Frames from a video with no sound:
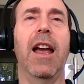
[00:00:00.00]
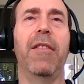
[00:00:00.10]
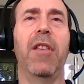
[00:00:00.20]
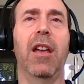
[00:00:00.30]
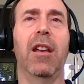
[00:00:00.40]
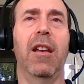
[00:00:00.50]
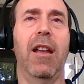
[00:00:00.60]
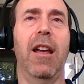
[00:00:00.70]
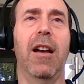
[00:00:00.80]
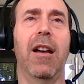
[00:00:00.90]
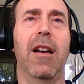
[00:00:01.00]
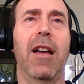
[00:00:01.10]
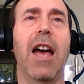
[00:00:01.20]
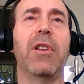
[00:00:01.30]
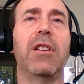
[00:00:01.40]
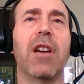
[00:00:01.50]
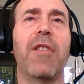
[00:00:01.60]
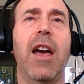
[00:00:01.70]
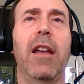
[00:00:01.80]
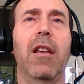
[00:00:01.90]
And then having
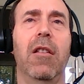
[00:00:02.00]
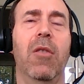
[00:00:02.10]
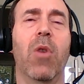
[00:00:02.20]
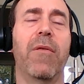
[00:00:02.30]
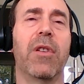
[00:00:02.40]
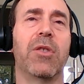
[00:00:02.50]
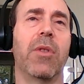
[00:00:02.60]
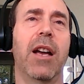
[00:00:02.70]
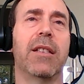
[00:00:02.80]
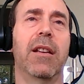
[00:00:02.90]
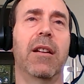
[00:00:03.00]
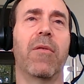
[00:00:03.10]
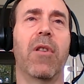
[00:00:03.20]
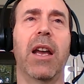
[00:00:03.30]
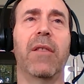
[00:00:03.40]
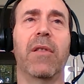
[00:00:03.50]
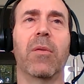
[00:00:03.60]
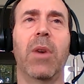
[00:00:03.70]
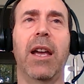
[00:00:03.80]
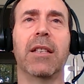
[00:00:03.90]
done that, you want to visualize it in a variety of
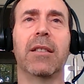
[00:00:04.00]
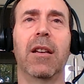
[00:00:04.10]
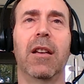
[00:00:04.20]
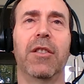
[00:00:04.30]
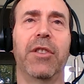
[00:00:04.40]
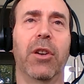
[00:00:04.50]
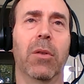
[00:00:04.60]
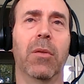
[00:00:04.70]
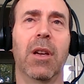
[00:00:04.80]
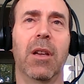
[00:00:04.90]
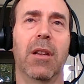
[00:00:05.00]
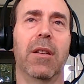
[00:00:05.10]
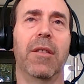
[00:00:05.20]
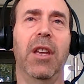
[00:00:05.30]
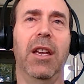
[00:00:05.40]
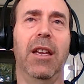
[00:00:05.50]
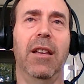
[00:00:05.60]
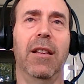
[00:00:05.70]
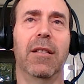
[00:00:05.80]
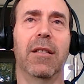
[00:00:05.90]
different ways. So
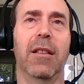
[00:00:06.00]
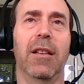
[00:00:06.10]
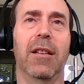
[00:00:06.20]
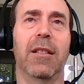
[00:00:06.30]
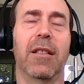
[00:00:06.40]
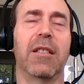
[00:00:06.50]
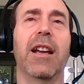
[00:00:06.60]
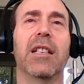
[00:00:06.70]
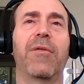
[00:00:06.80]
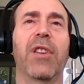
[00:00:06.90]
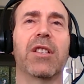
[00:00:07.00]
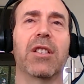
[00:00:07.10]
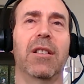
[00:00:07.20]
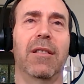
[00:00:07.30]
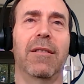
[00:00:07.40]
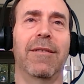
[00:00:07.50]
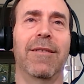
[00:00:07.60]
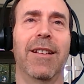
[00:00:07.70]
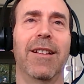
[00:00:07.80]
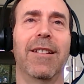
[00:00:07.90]
the science
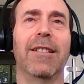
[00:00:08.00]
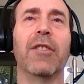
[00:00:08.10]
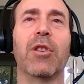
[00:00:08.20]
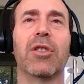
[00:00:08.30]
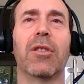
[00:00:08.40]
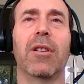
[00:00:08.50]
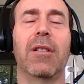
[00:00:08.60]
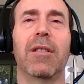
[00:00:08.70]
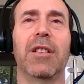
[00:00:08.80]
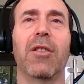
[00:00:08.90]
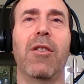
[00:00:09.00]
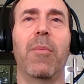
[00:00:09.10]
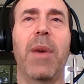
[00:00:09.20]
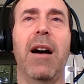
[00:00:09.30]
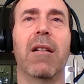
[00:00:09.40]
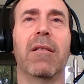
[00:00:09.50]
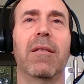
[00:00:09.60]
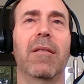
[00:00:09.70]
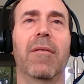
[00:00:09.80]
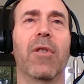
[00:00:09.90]
fiction literature is all about
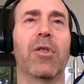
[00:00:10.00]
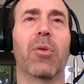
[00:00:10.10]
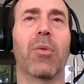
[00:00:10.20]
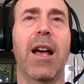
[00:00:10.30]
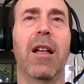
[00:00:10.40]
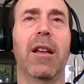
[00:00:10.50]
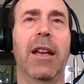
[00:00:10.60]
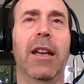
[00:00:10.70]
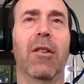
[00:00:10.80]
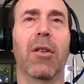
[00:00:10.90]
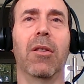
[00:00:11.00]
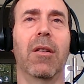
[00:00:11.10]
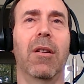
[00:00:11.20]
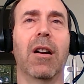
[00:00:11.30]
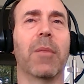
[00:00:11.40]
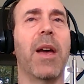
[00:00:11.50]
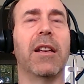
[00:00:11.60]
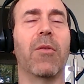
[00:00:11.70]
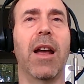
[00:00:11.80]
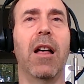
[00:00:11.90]
virtual reality or
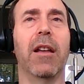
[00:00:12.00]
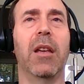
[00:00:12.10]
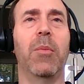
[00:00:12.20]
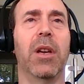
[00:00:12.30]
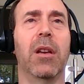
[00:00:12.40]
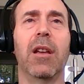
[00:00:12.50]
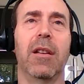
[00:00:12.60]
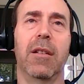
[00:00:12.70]
augmented reality, but